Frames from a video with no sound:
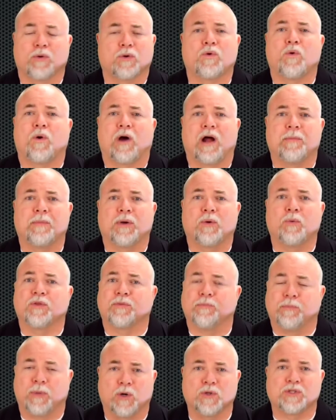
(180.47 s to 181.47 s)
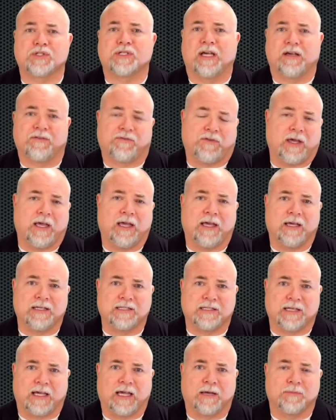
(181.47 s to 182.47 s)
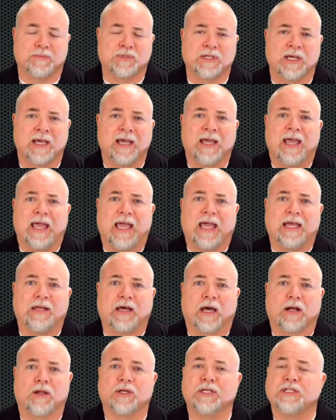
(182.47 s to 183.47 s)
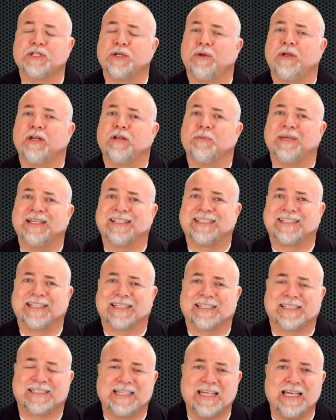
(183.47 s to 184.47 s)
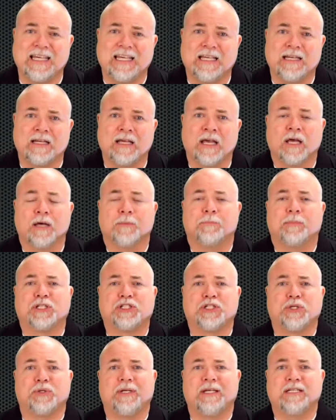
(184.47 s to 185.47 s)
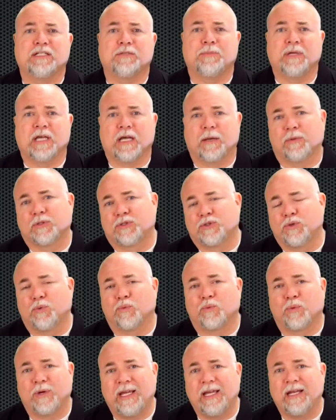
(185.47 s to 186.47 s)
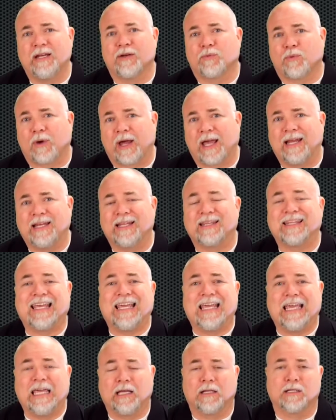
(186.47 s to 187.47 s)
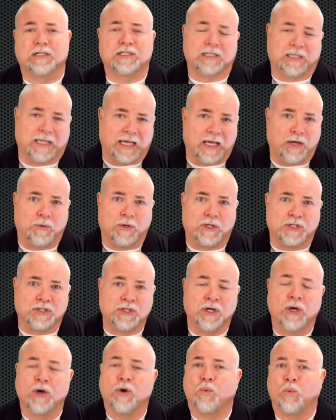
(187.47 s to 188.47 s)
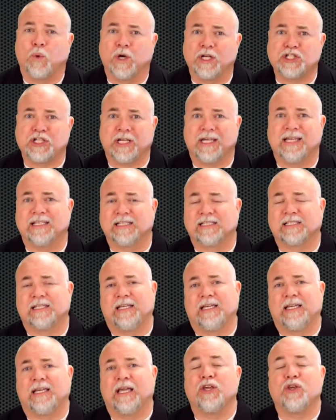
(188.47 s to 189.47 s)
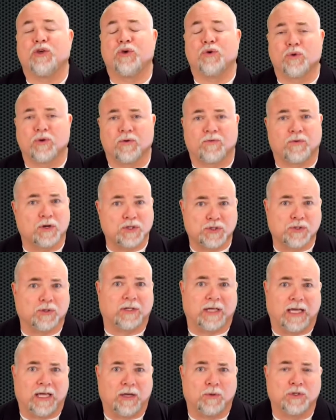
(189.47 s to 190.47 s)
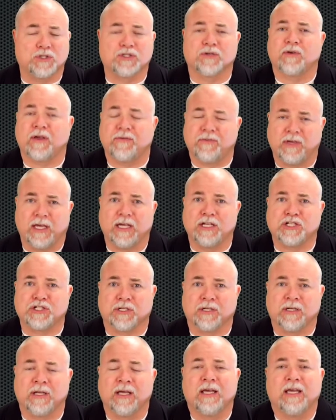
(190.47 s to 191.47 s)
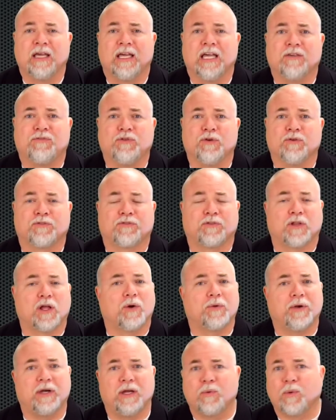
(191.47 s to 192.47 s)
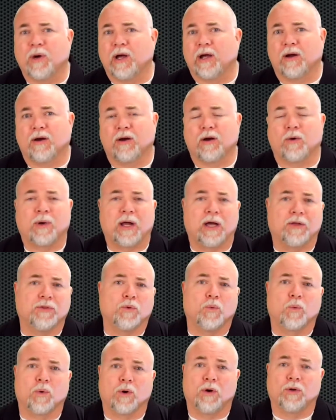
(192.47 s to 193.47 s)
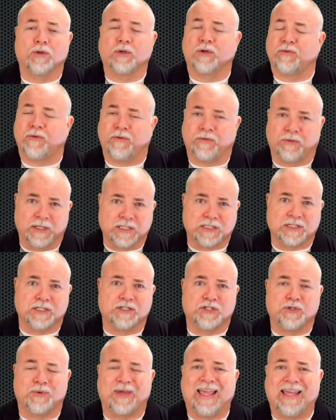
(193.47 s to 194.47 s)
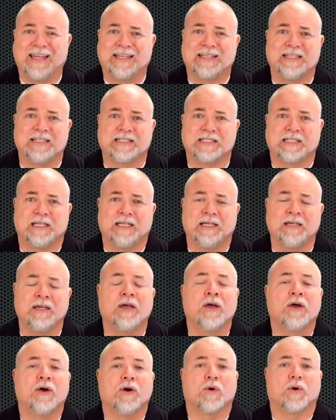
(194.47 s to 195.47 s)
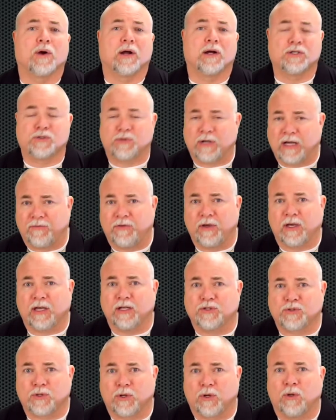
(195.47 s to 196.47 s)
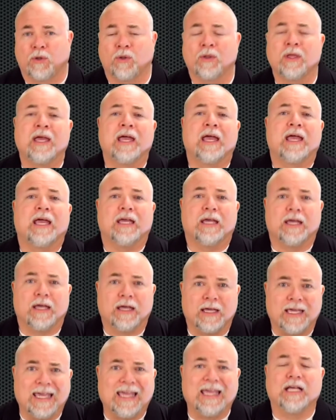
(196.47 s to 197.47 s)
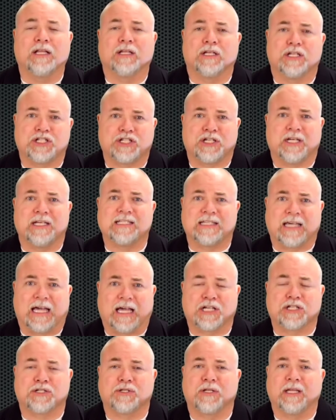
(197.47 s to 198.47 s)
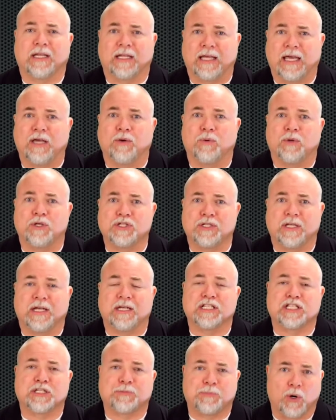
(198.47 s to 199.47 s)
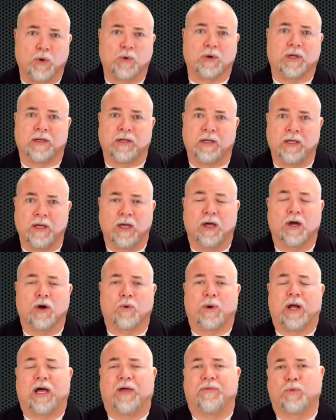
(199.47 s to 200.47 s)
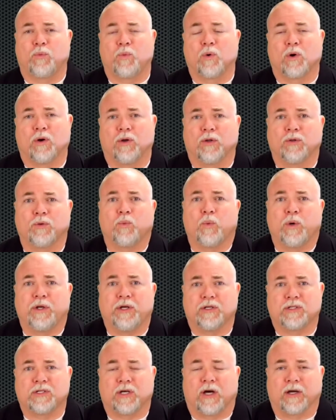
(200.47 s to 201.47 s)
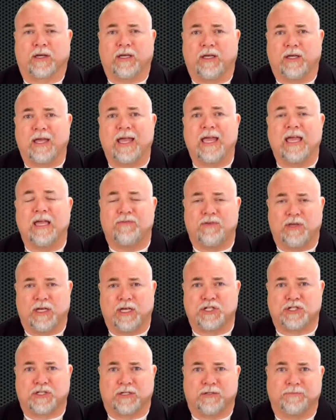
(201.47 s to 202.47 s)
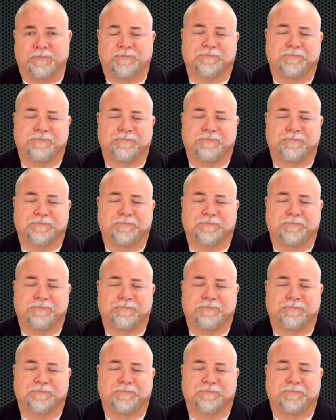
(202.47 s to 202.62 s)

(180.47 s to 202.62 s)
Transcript: requirement with most FAA exams, and not only do you need to be 16, but you need to be able to read and write the English language, which is the universal language of aviation. If you've flown anywhere around the world or if you've listened to ATC or air traffic control, English is actually the language that is spoken around the world when you're talking aviation.